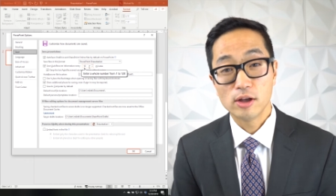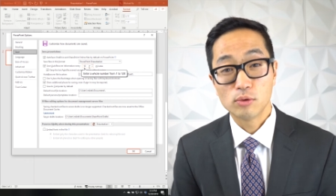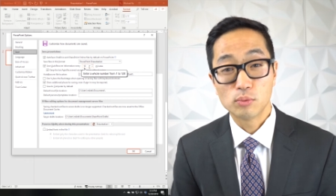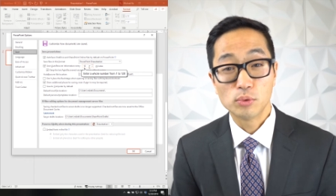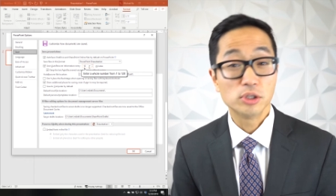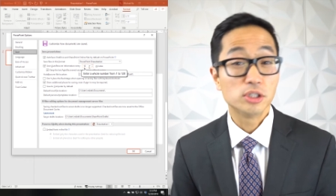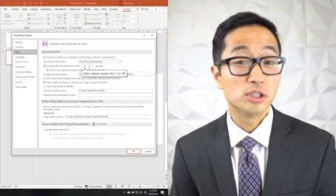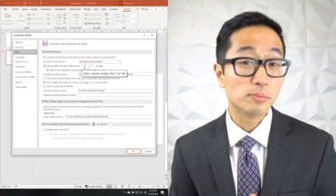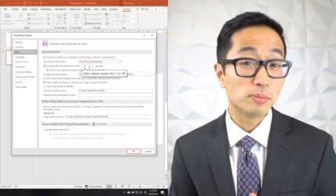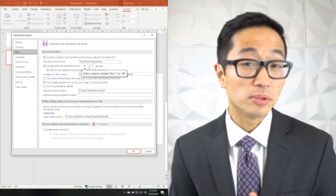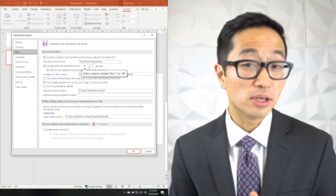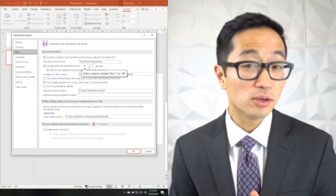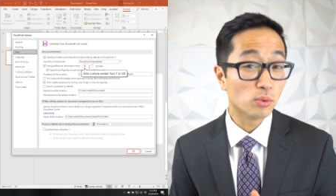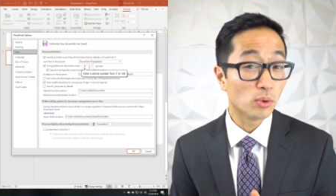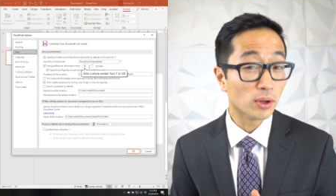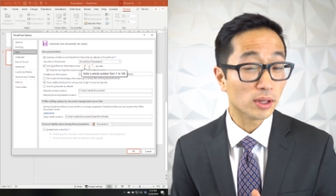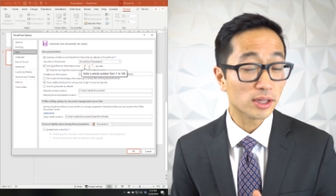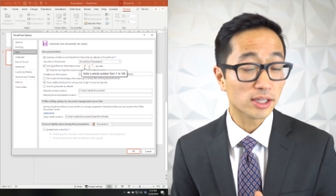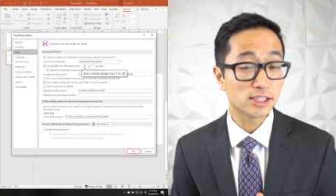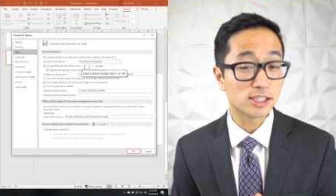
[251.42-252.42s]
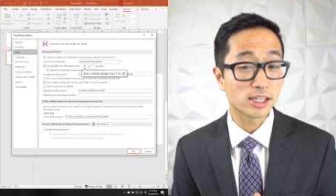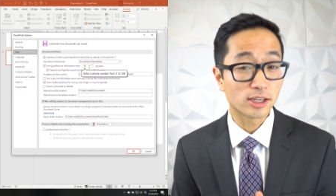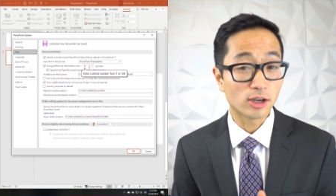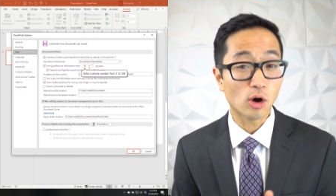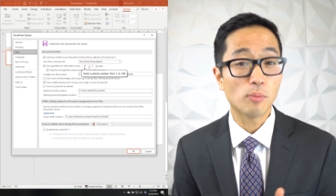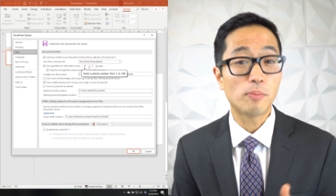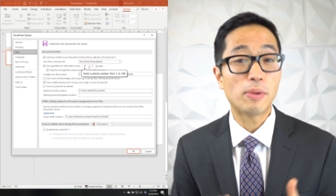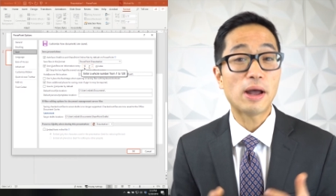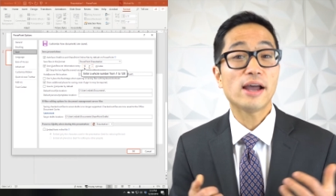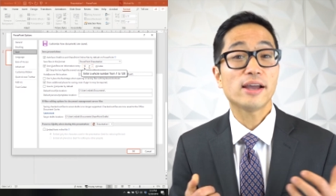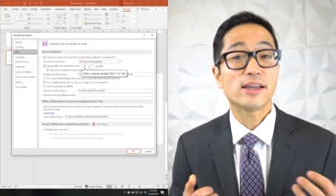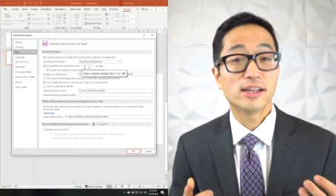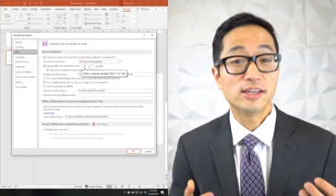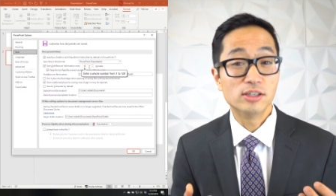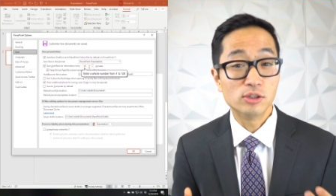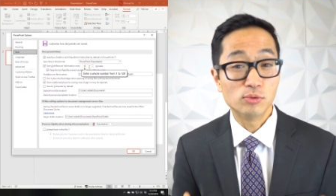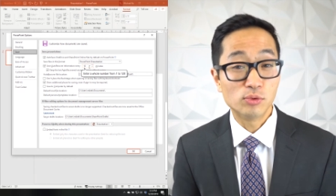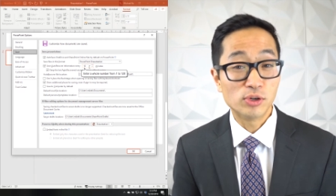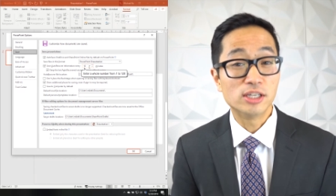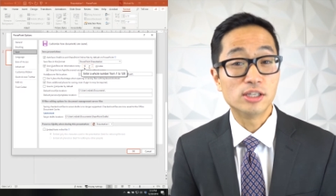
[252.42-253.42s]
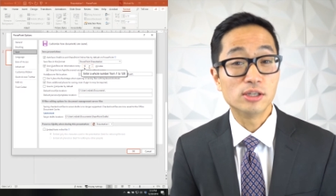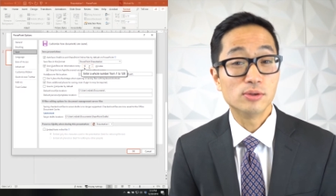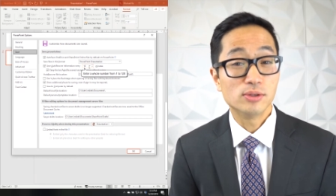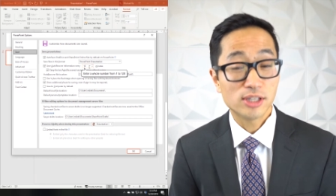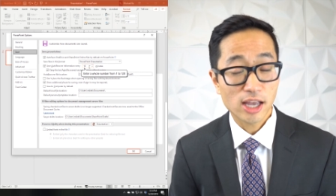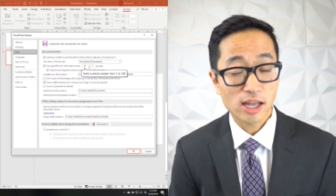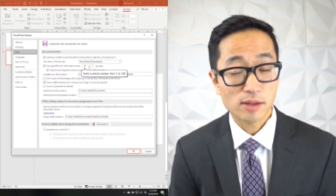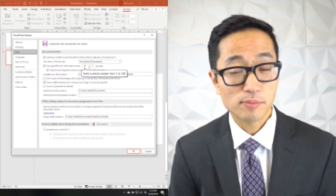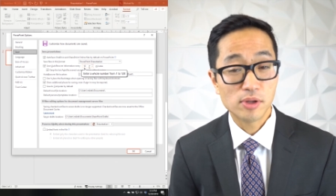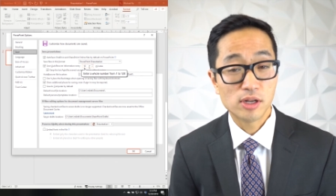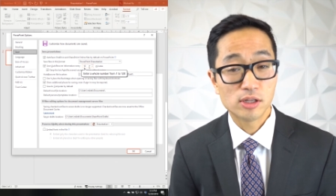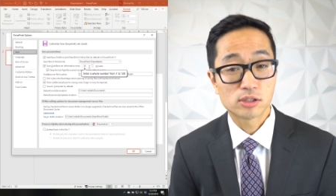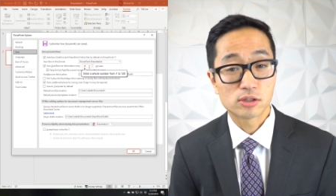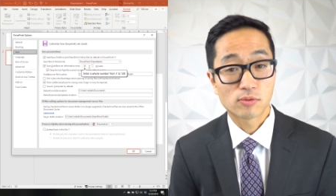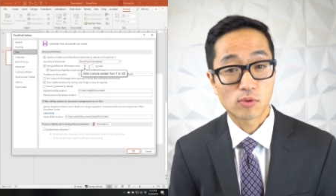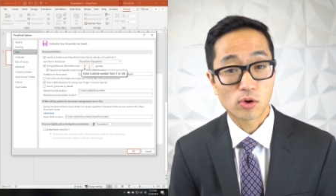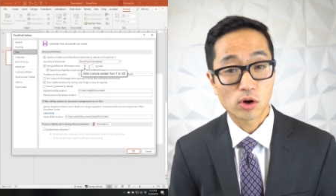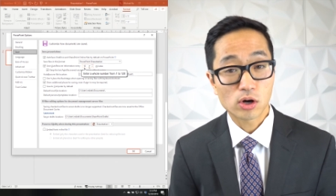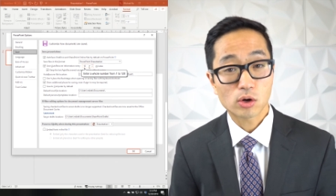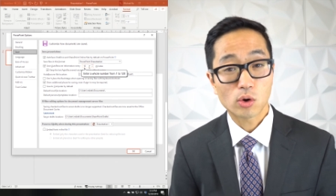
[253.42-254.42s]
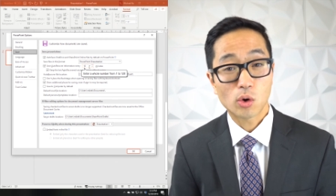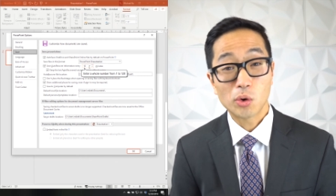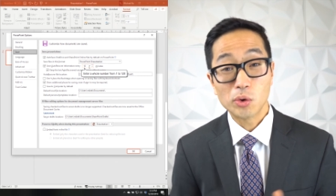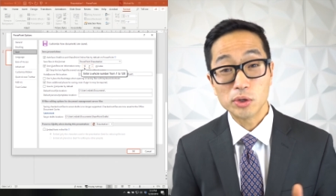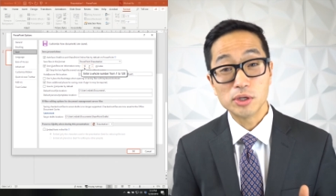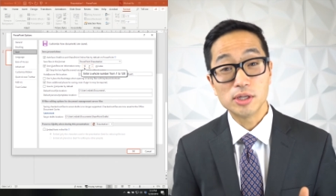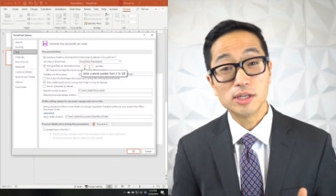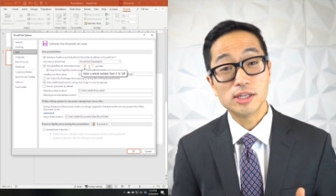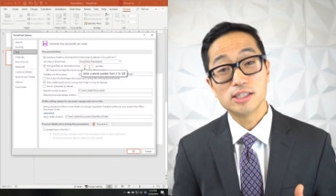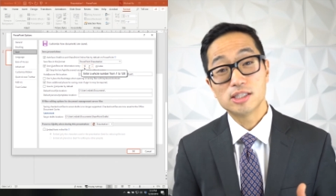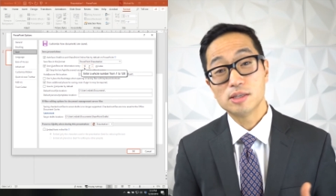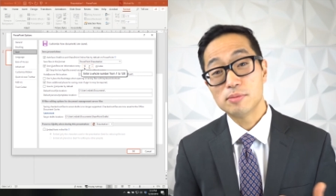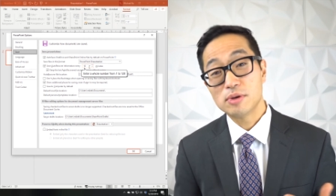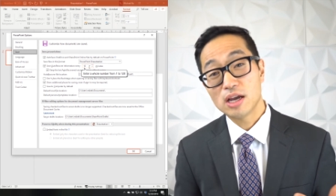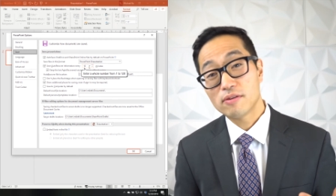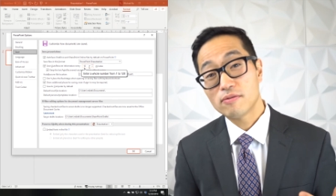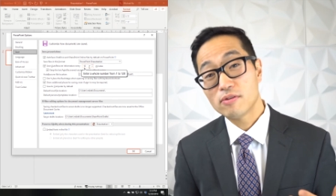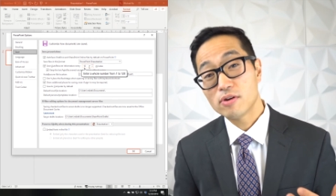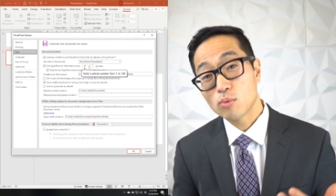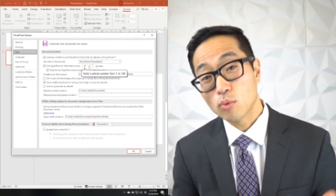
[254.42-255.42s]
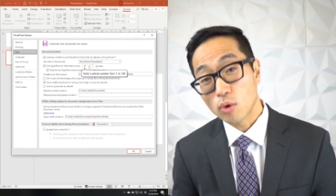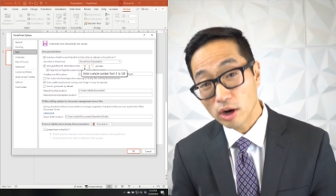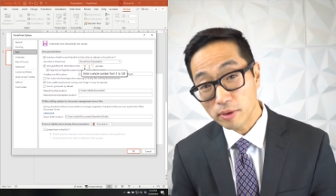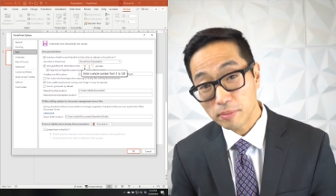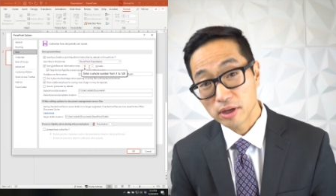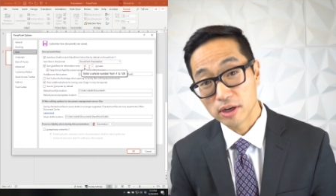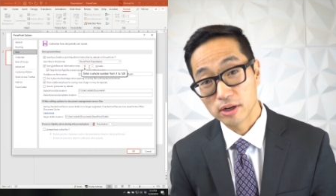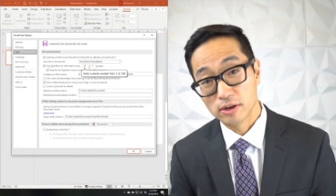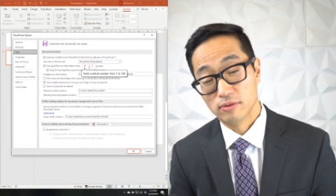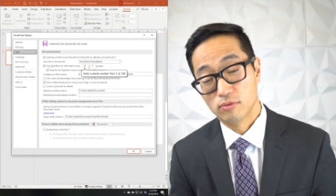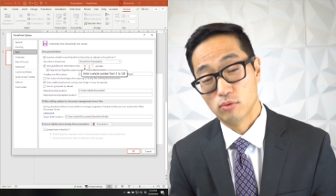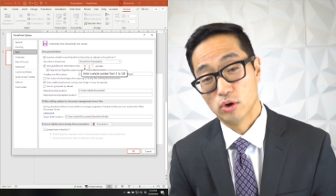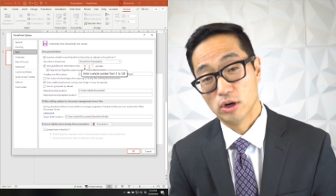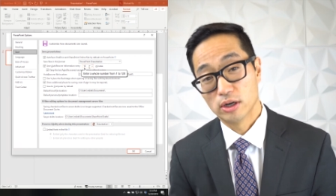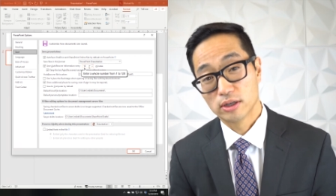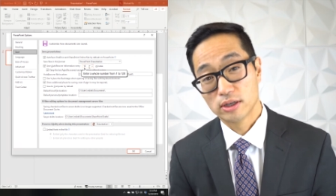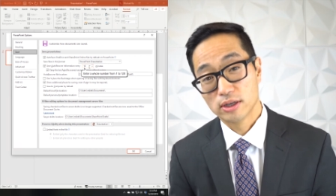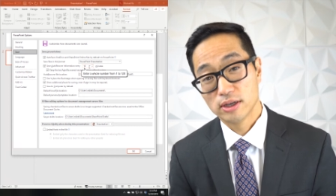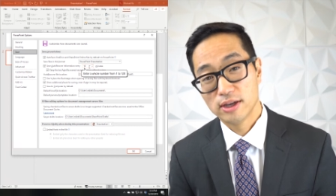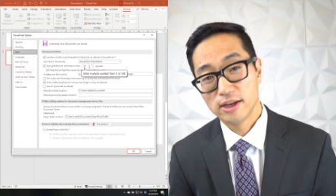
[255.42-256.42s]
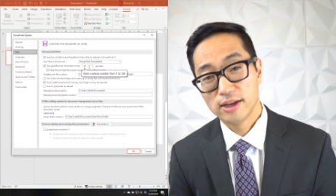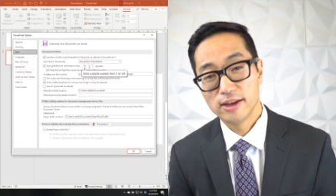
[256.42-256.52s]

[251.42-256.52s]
Would you be willing to go back and redo 10 minutes of work or do you need to be every one minute of work?